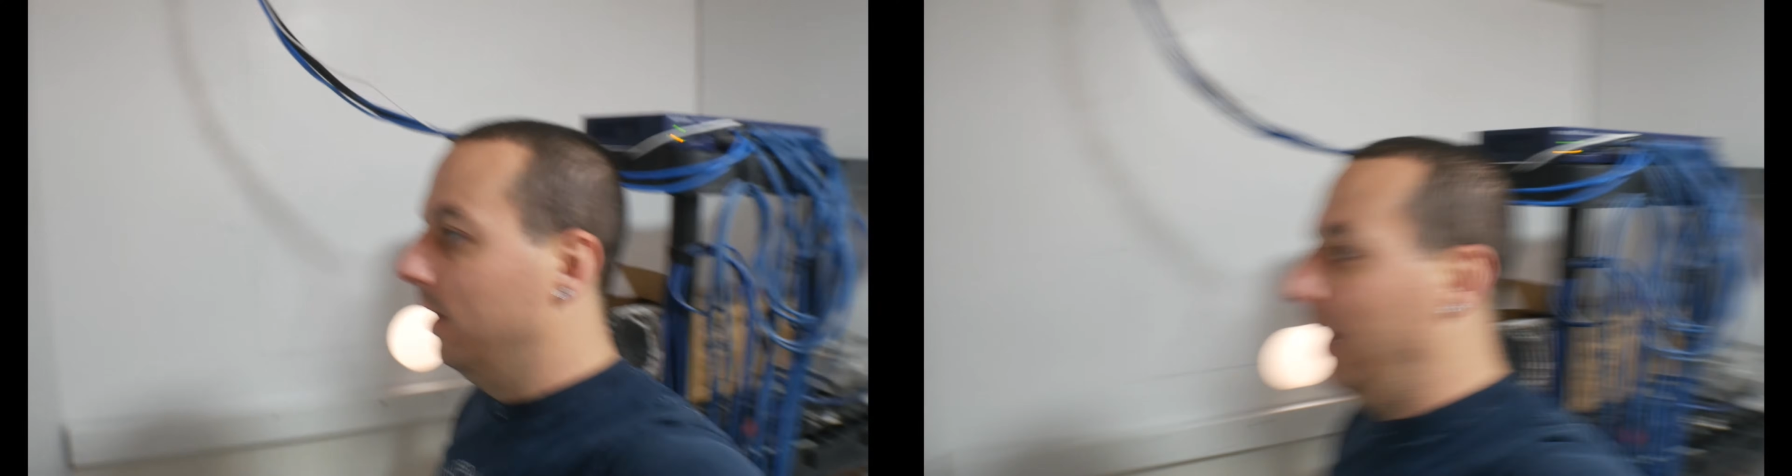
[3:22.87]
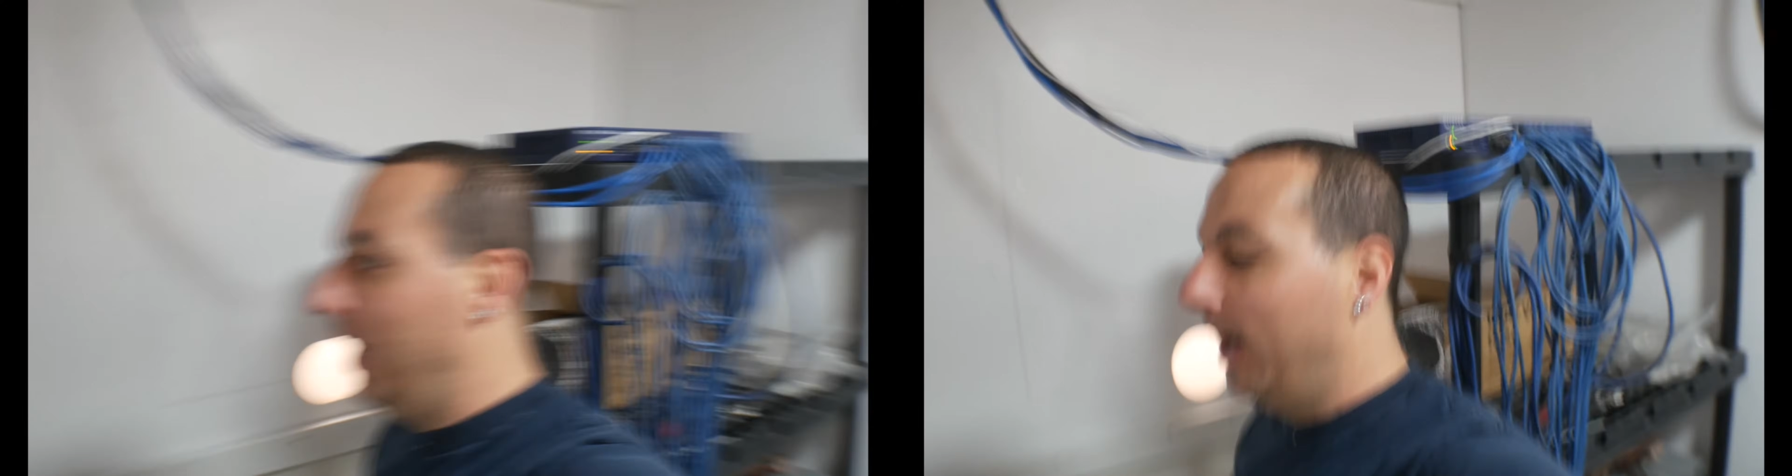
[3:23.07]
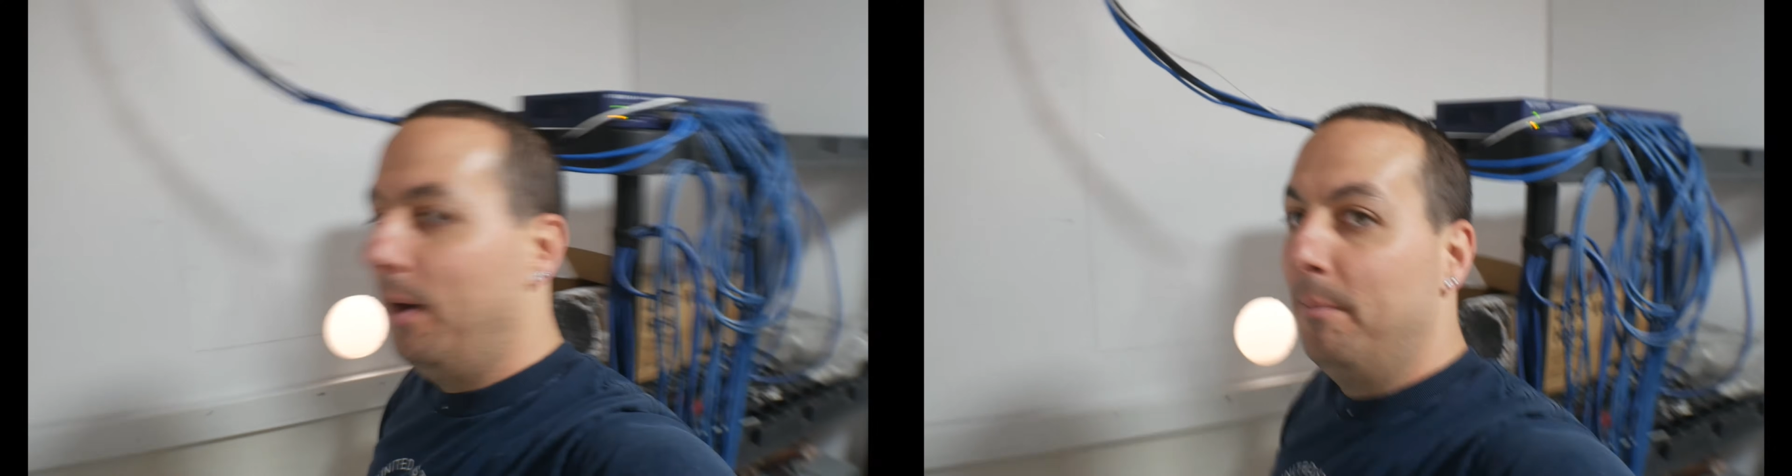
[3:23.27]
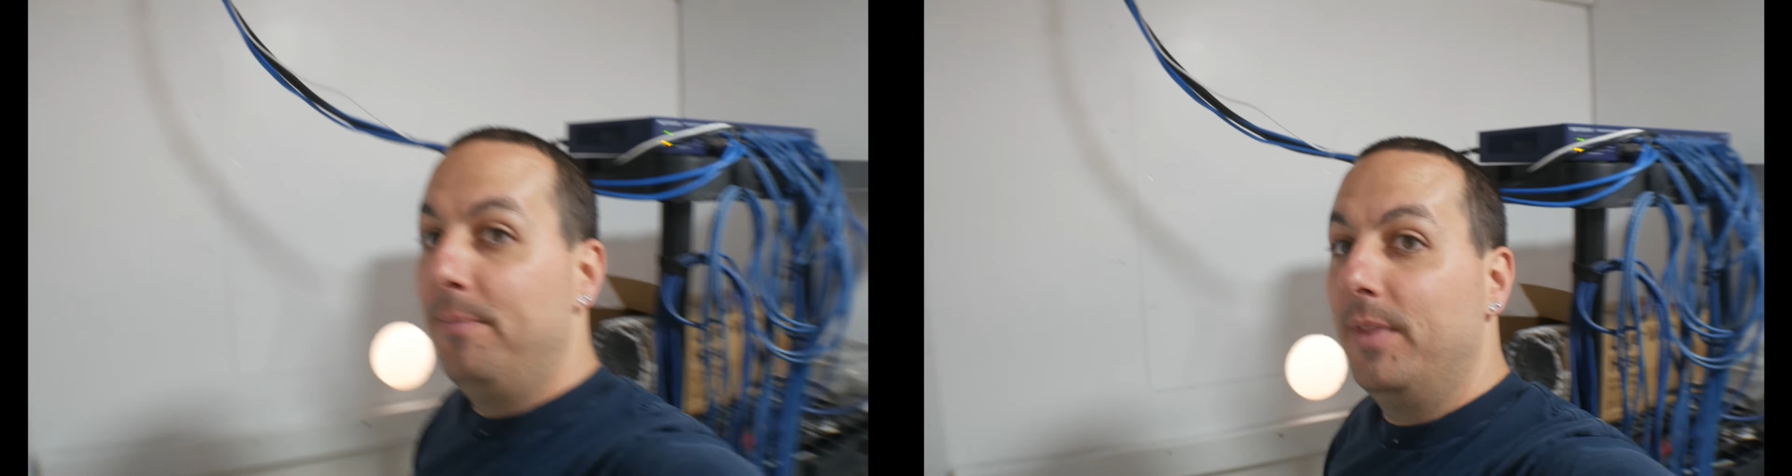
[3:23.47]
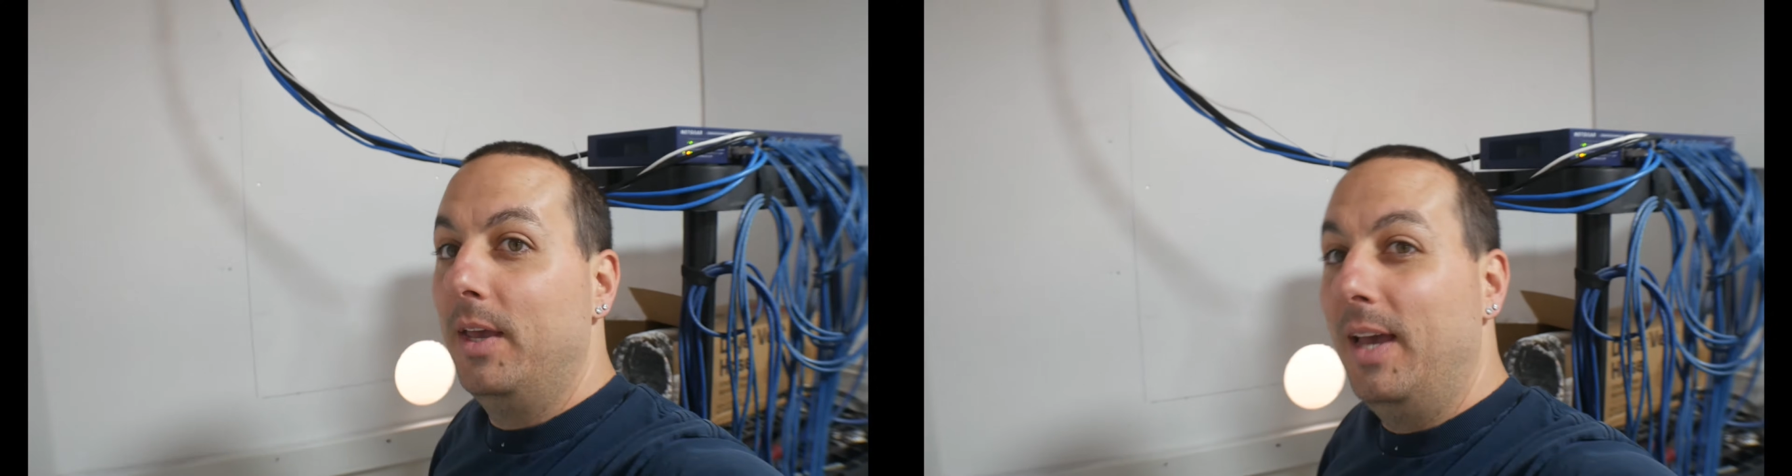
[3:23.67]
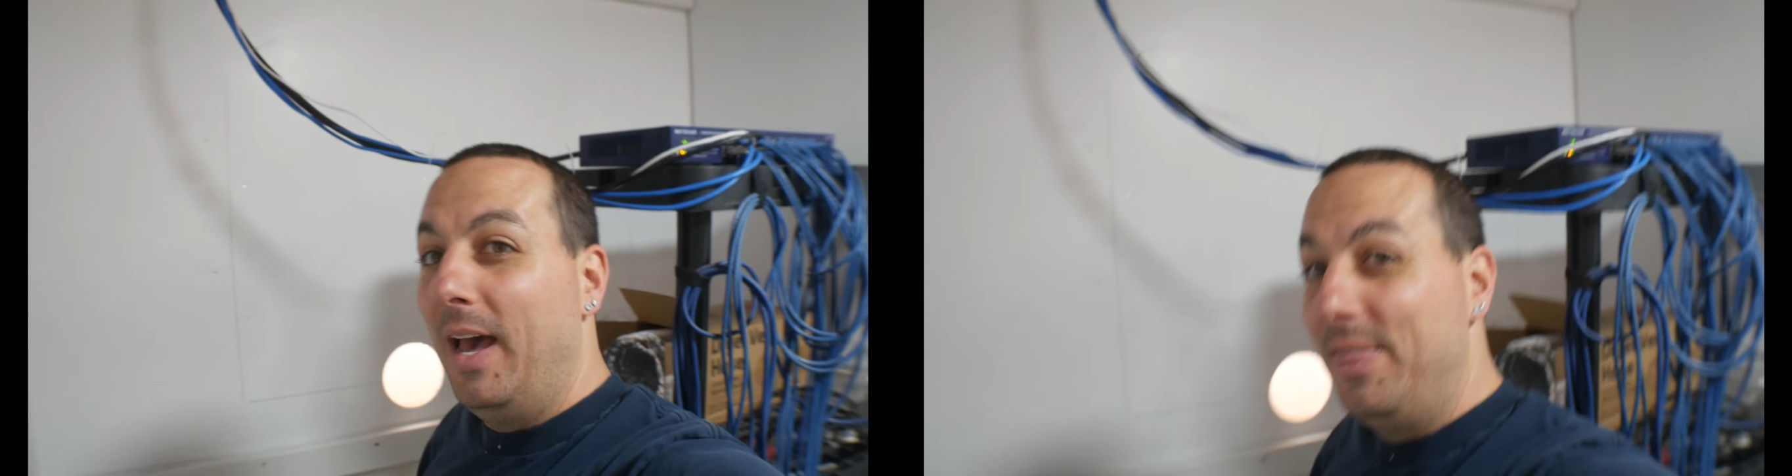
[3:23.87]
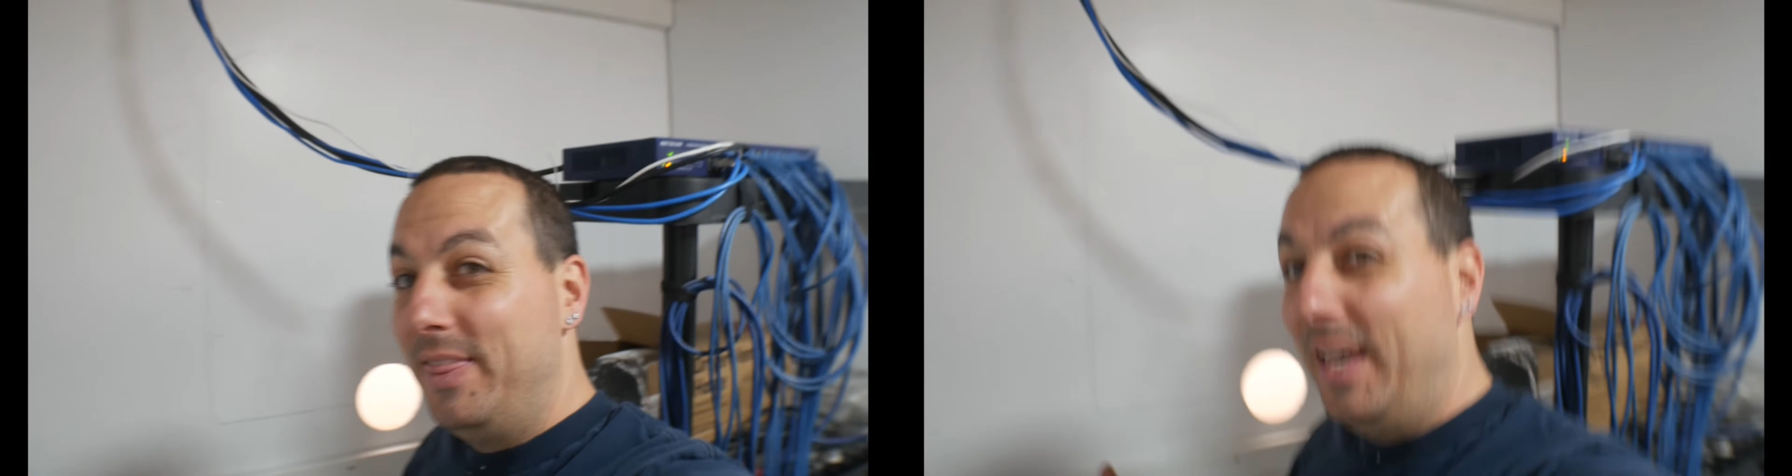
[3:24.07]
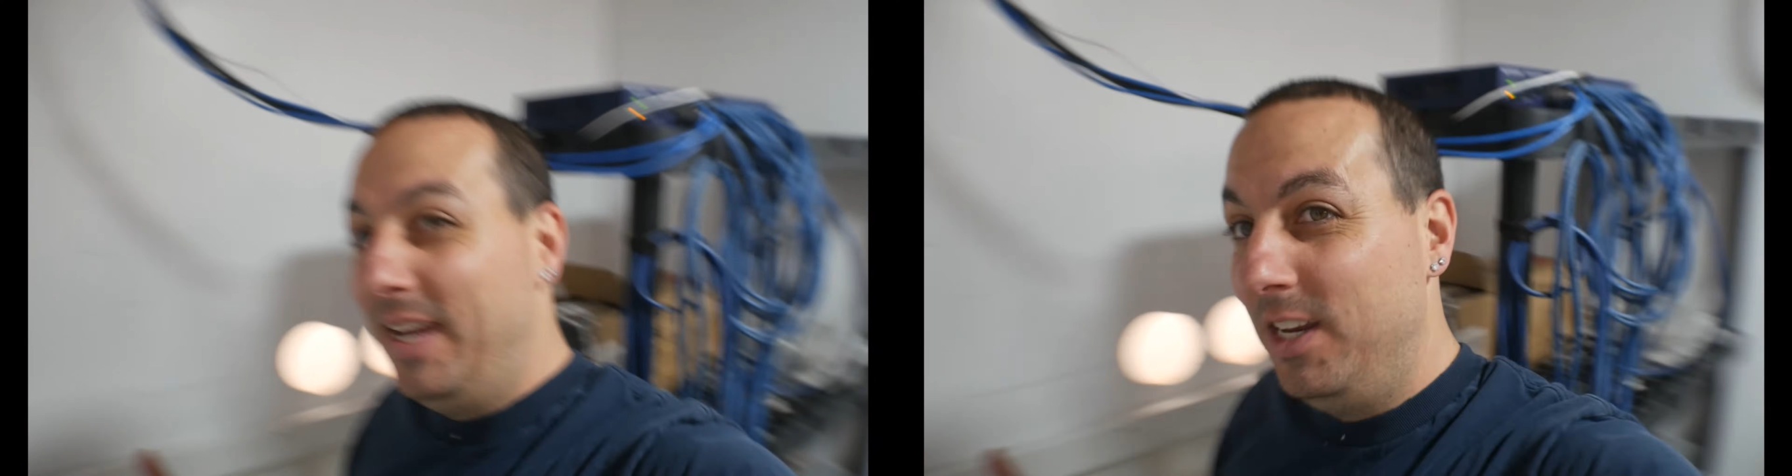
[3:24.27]
And
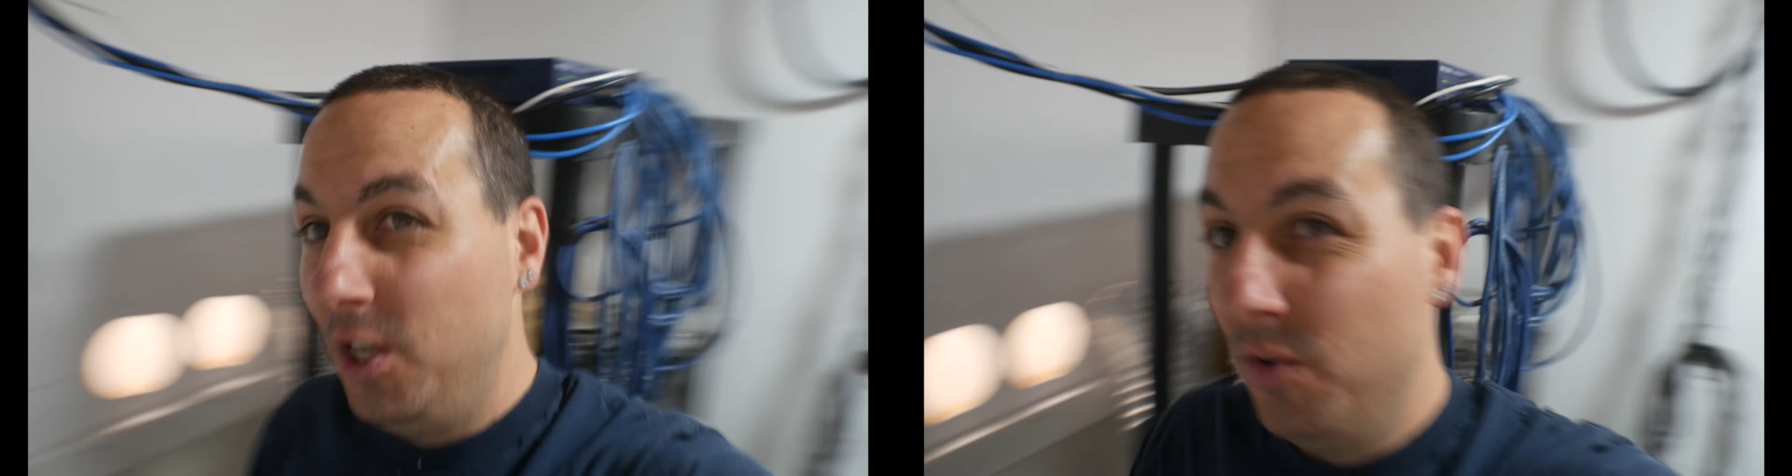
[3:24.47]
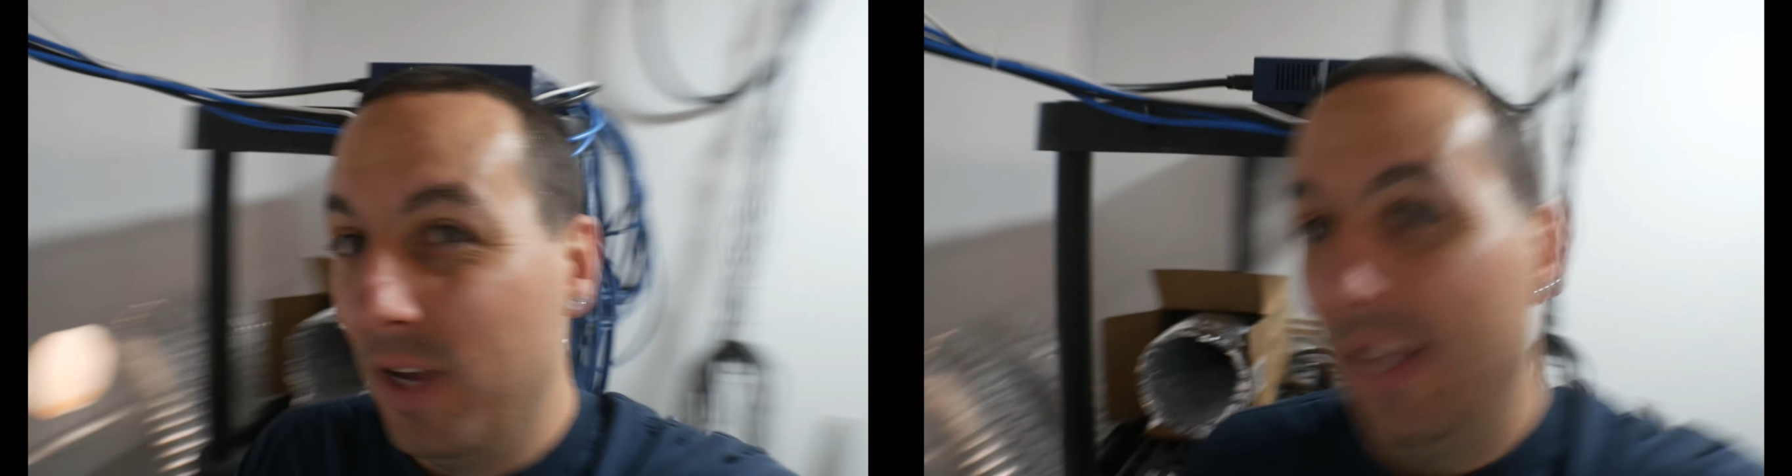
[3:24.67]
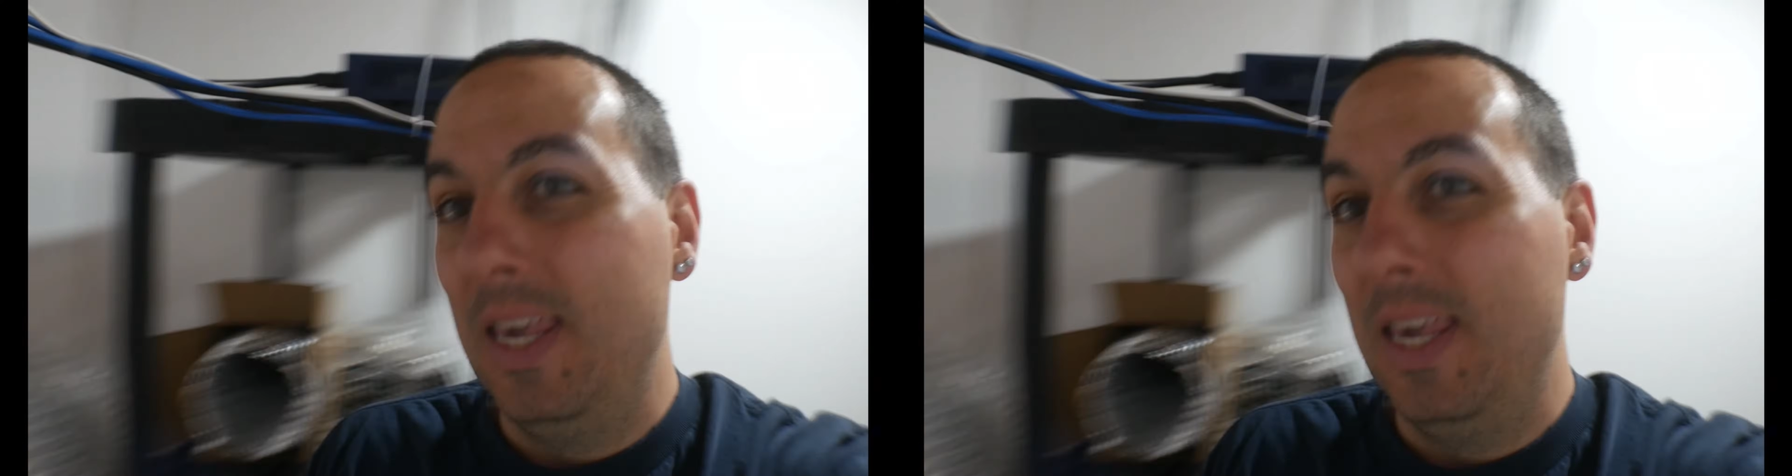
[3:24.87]
then you can